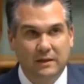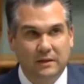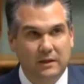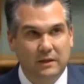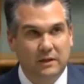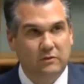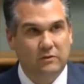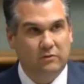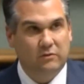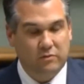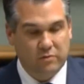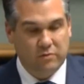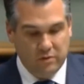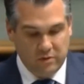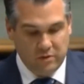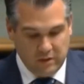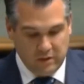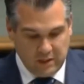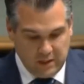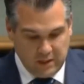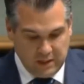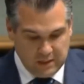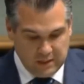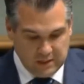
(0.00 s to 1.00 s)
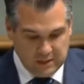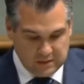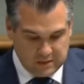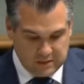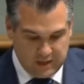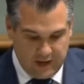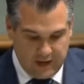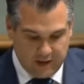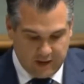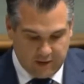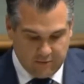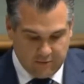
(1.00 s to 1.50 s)
is truly
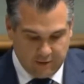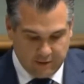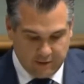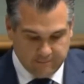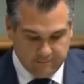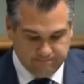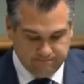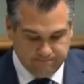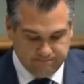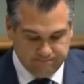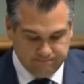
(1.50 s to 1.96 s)
staggering.